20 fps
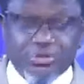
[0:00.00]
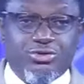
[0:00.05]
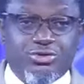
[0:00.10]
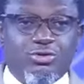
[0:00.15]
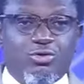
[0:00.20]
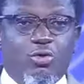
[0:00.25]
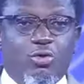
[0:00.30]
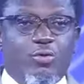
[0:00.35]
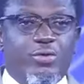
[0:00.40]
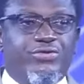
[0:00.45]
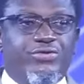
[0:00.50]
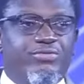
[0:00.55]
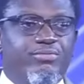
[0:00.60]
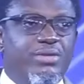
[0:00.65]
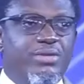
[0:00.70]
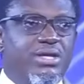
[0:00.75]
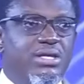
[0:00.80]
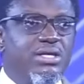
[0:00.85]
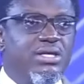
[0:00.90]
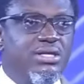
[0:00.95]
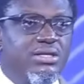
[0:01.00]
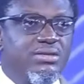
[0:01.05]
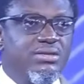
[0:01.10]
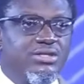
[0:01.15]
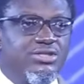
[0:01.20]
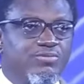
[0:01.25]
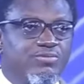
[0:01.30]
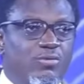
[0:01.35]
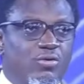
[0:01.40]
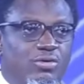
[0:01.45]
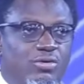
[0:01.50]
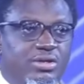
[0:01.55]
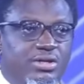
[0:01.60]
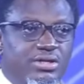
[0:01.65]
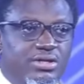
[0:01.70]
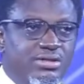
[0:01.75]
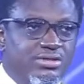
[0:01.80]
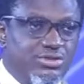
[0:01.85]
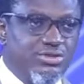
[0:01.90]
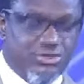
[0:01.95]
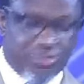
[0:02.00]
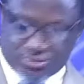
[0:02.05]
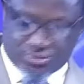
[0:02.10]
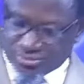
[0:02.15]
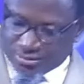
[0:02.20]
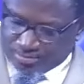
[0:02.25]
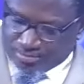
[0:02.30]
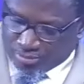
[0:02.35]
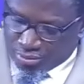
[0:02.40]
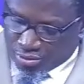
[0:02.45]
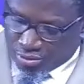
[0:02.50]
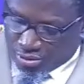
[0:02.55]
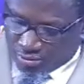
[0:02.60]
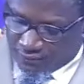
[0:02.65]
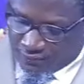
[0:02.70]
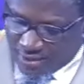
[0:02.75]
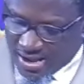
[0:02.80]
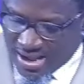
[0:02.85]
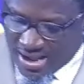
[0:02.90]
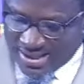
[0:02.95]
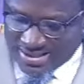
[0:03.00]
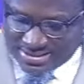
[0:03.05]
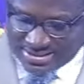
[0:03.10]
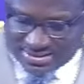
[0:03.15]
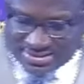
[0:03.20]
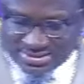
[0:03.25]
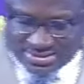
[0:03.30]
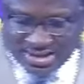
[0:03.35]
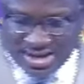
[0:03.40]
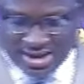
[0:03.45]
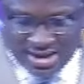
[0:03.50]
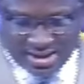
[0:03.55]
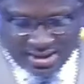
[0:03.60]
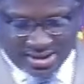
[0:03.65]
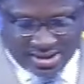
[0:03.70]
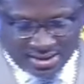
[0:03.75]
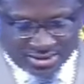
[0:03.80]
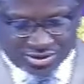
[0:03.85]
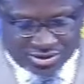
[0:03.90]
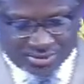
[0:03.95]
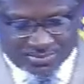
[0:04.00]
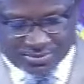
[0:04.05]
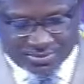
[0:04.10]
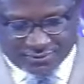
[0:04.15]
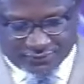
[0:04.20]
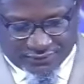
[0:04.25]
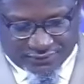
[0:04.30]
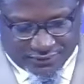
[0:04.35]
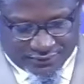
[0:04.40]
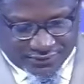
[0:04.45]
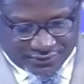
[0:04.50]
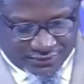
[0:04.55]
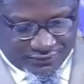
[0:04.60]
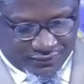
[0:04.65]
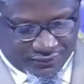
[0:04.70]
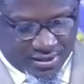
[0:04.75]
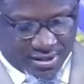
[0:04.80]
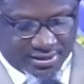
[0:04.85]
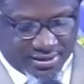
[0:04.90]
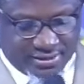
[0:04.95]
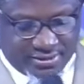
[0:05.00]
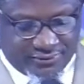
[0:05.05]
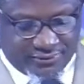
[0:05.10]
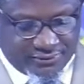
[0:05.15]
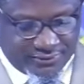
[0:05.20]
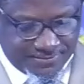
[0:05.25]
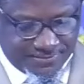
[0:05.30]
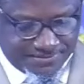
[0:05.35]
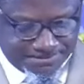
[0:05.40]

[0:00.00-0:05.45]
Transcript: you to go with me this morning to the book of Isaiah chapter 55.